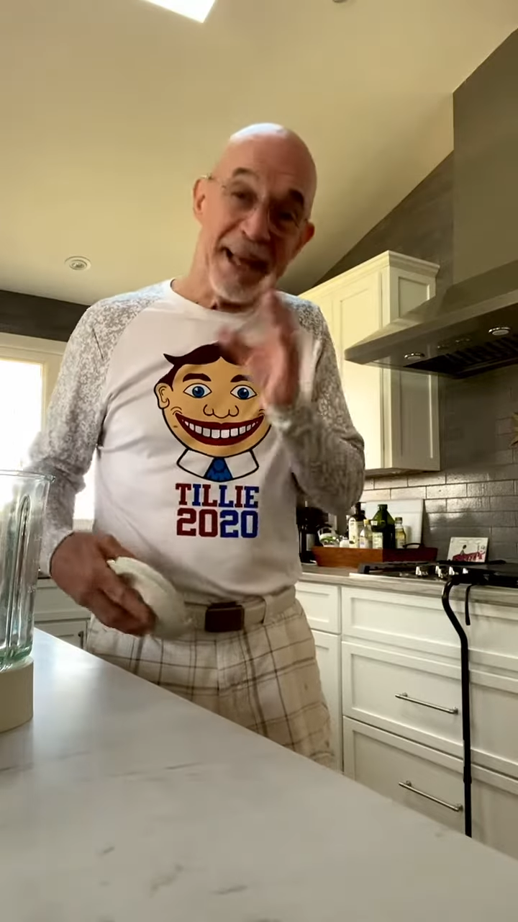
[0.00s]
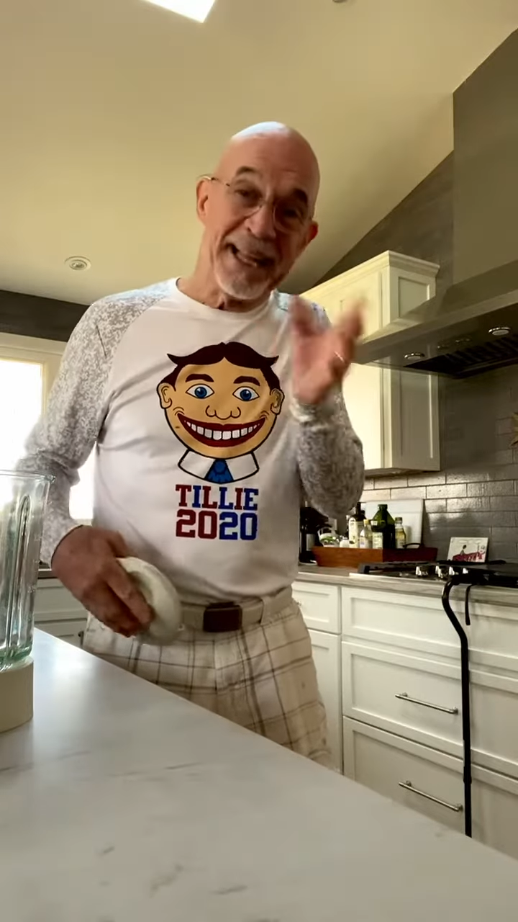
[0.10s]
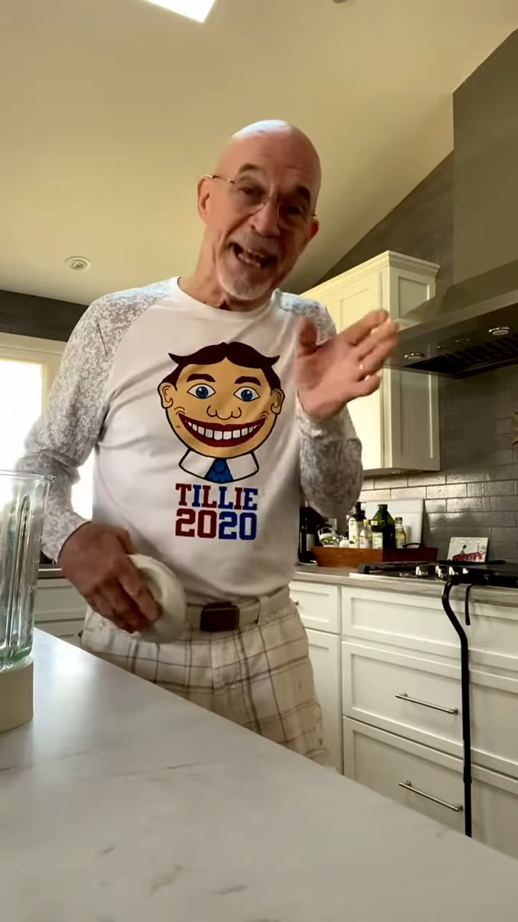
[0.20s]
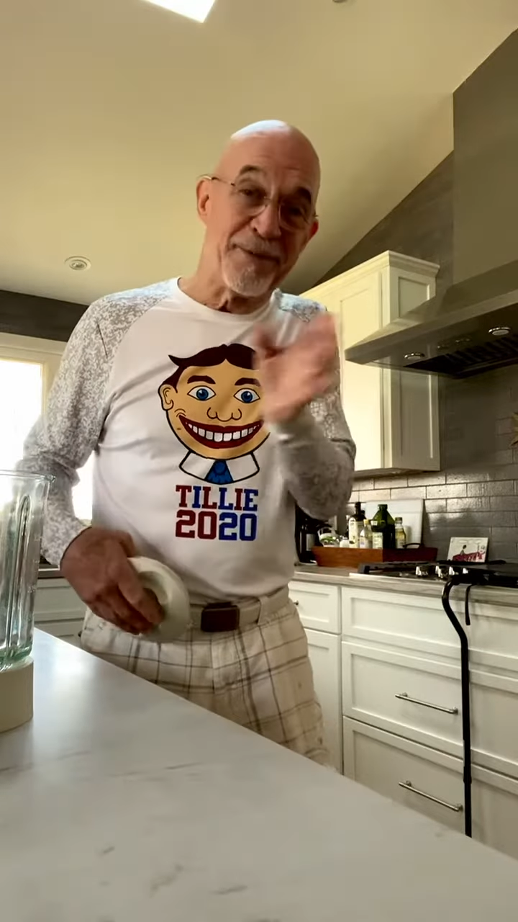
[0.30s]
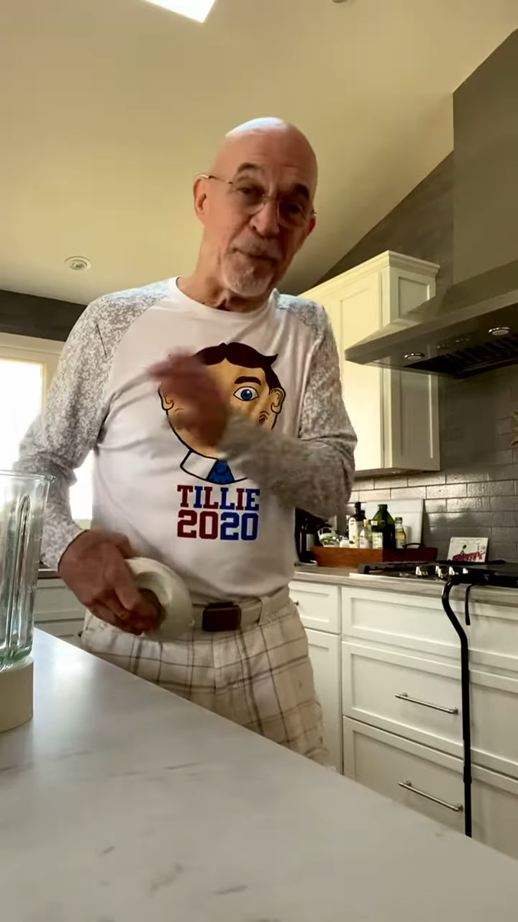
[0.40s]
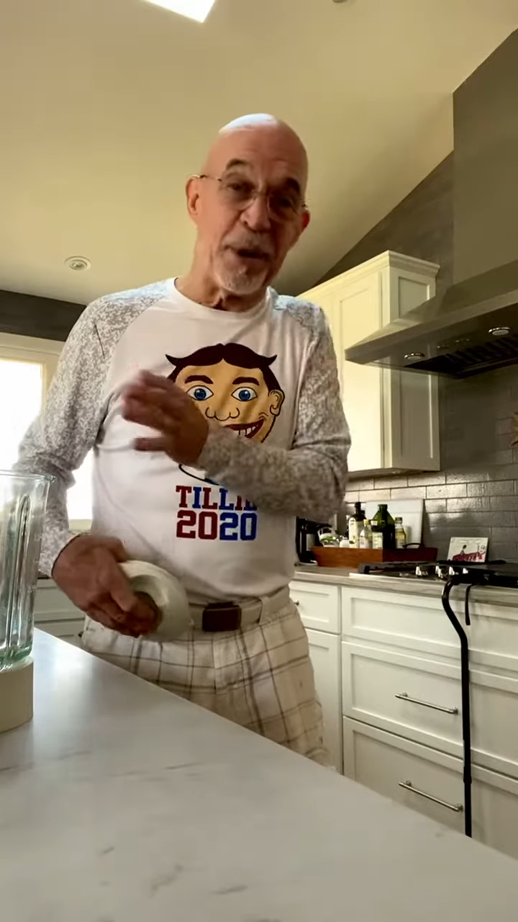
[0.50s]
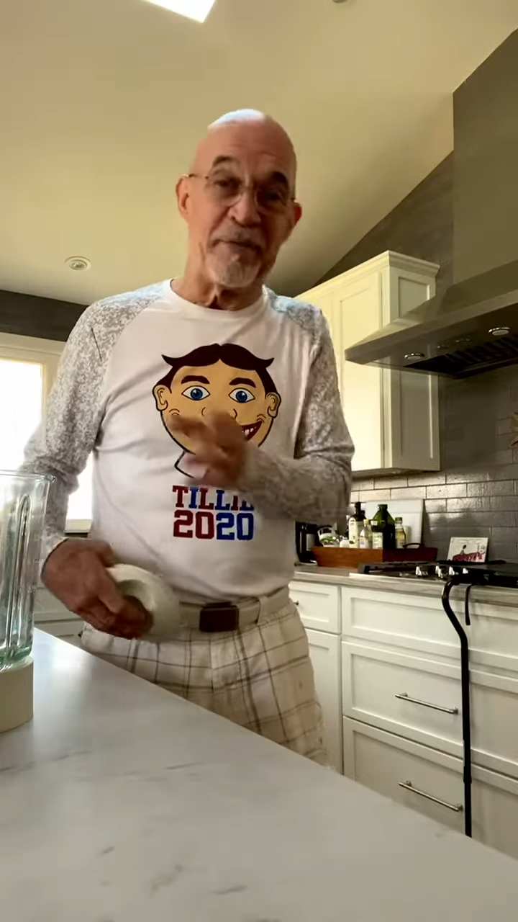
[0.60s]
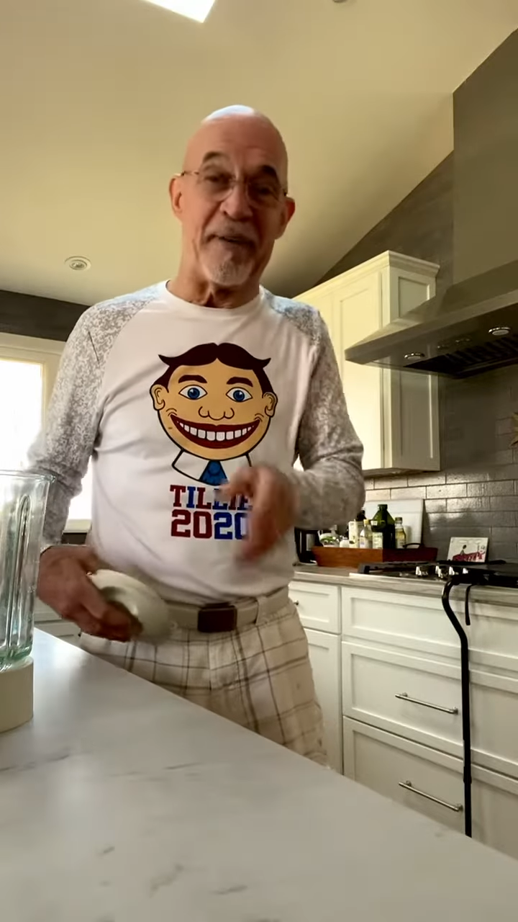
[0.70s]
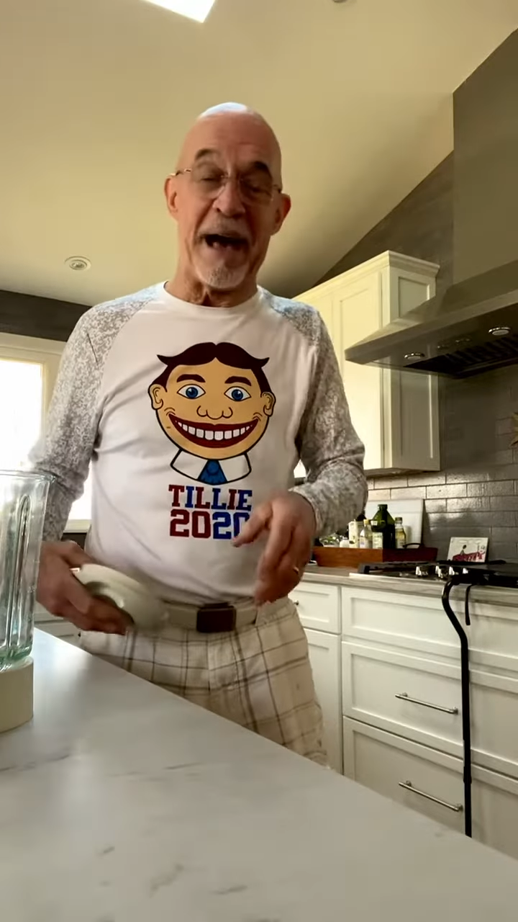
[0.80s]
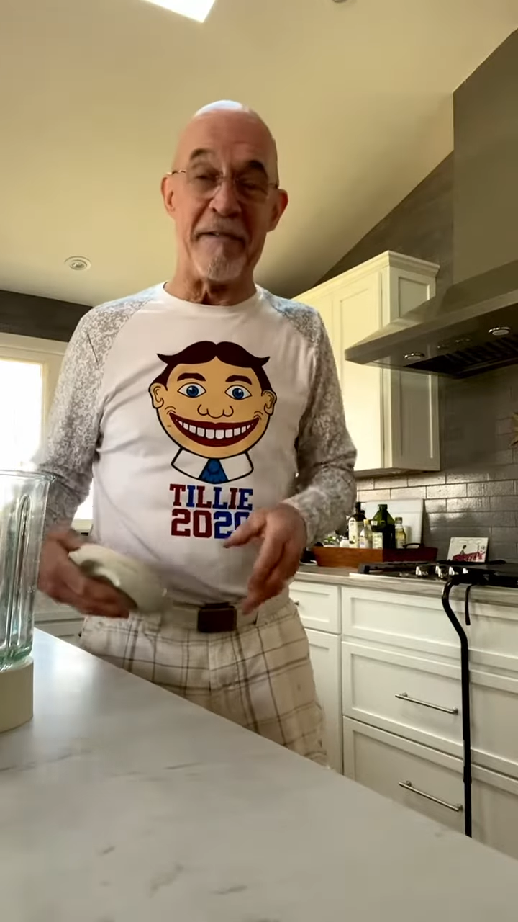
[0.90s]
That's worth
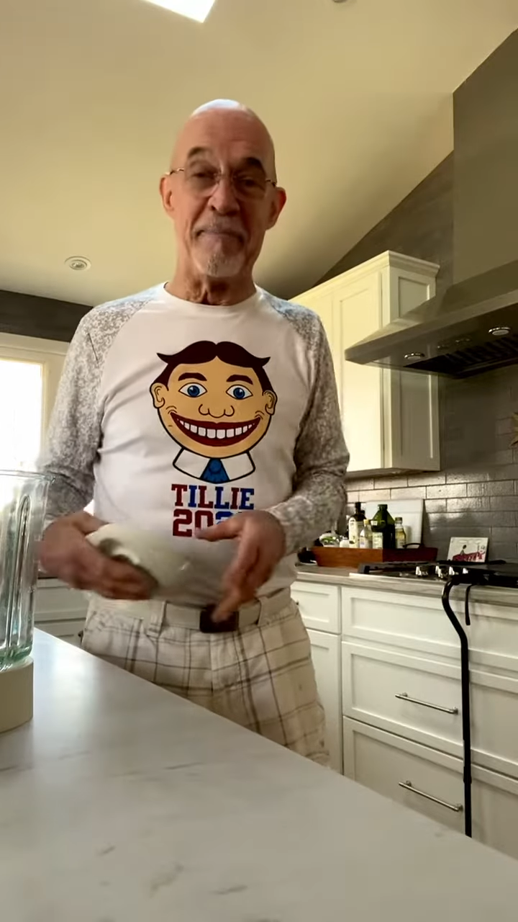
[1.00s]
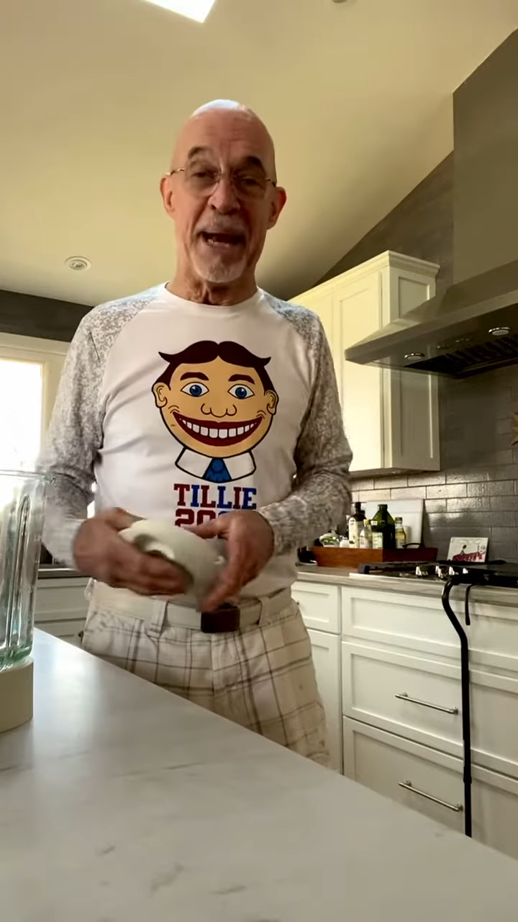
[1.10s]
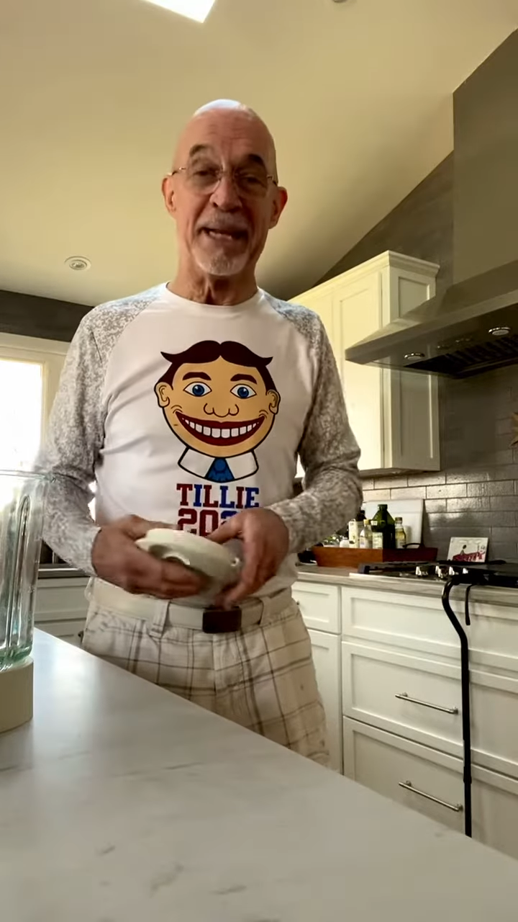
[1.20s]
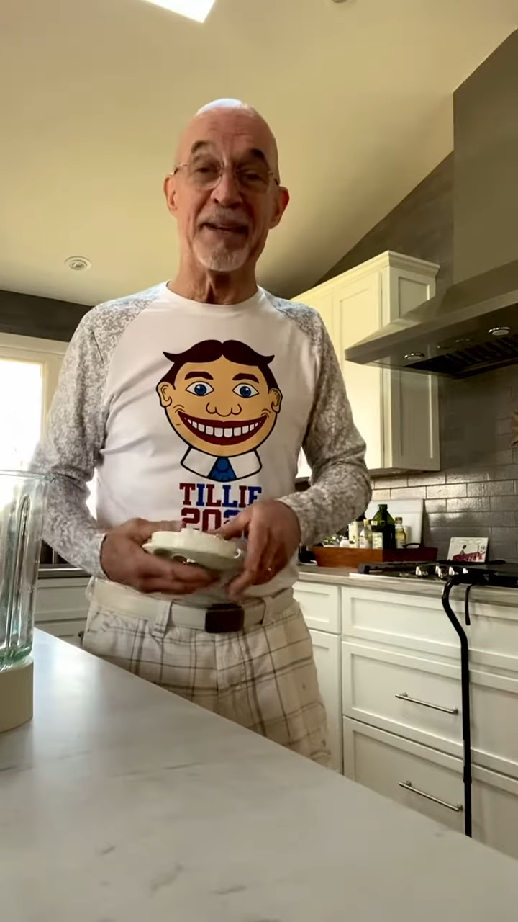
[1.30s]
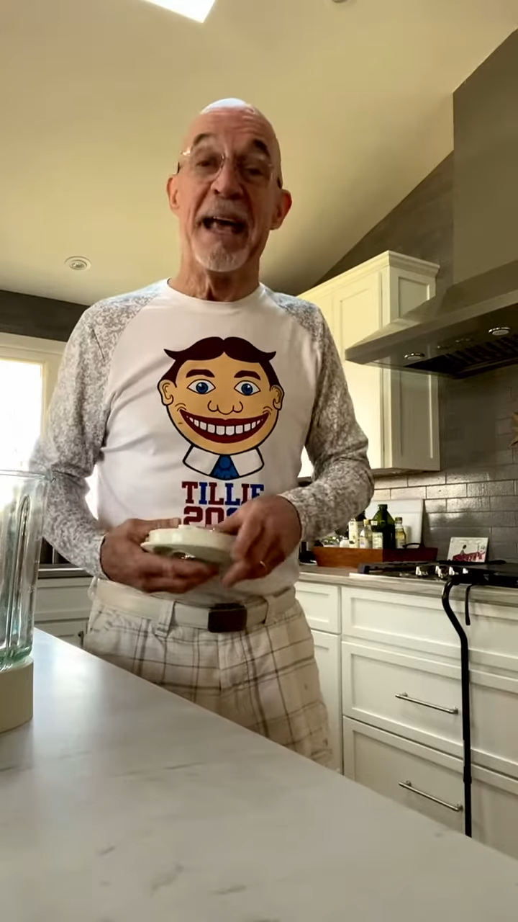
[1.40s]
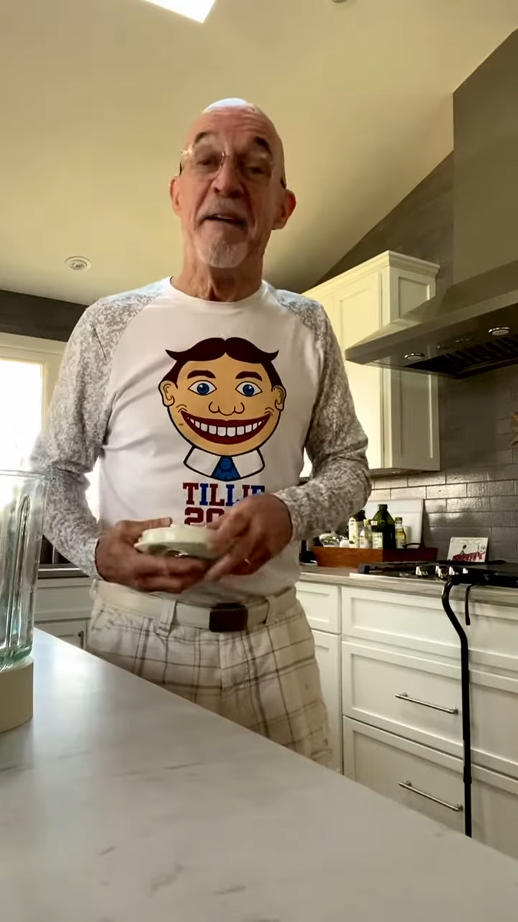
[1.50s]
five minutes.